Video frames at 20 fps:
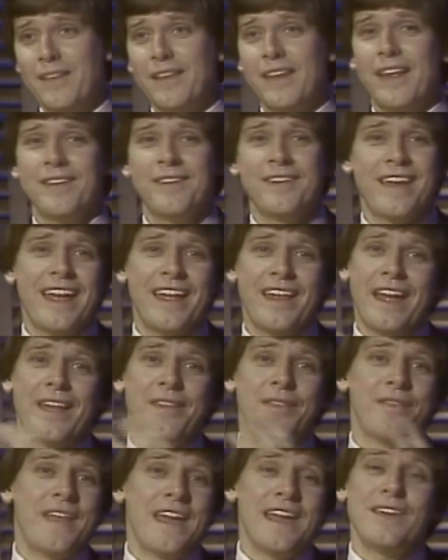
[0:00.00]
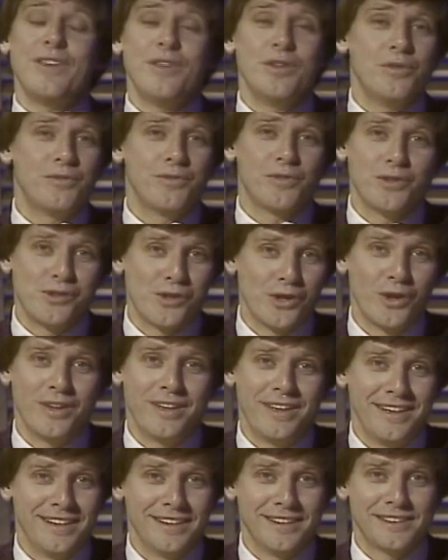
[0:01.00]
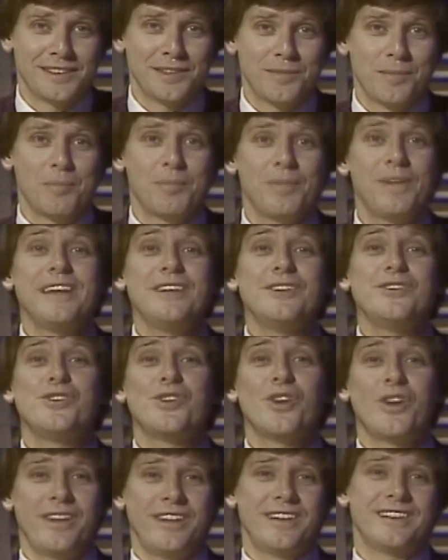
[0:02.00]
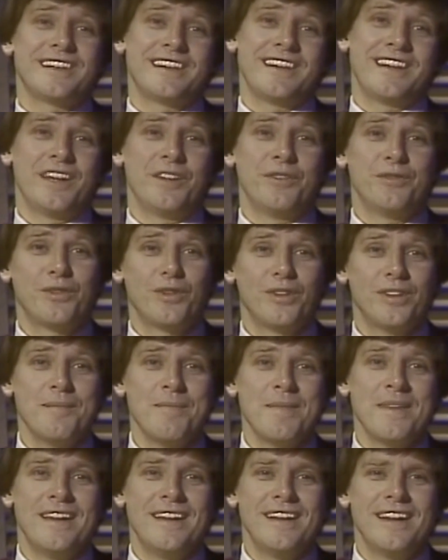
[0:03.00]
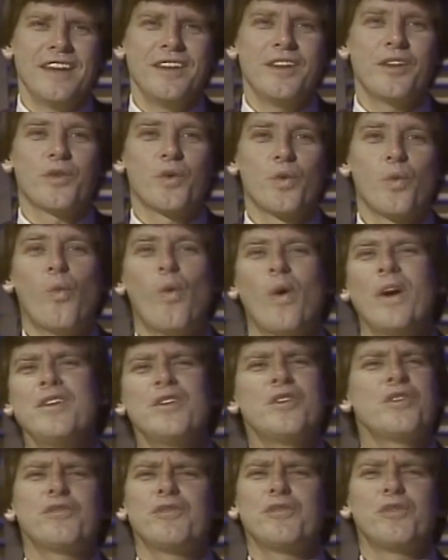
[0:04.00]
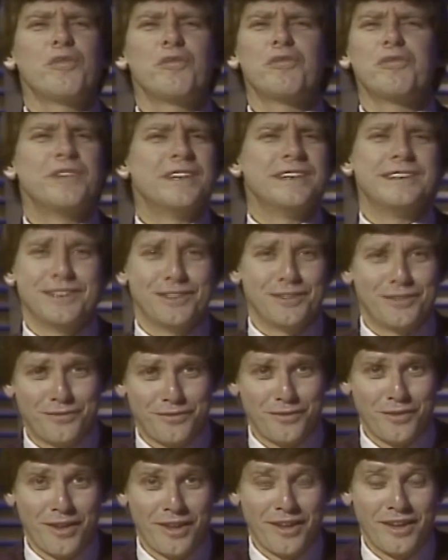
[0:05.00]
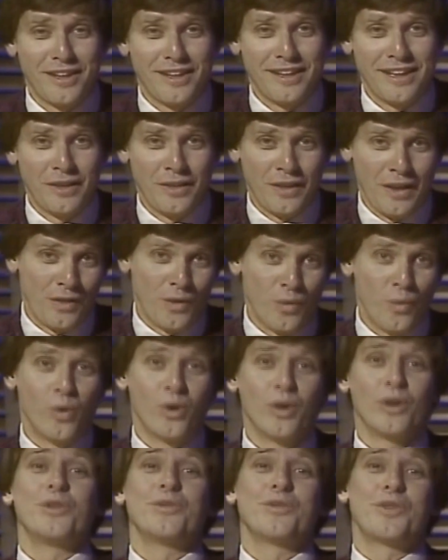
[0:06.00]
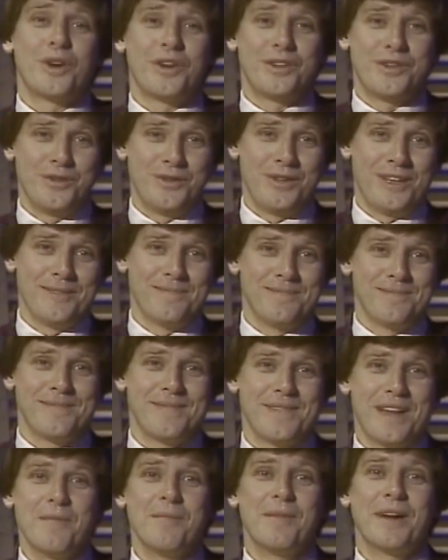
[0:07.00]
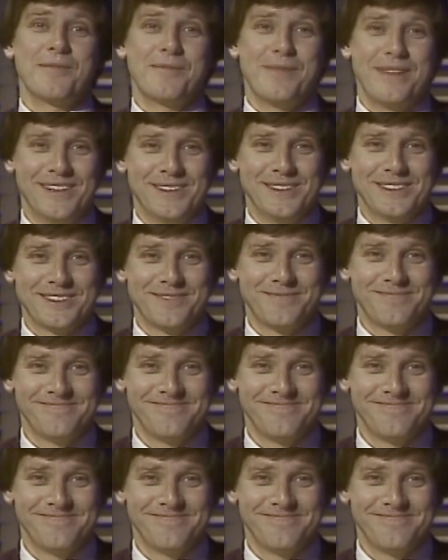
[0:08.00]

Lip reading: And thank you for joining us. Please join us again for another wonderful visit in the world of cartooning. I'm Mike Peters.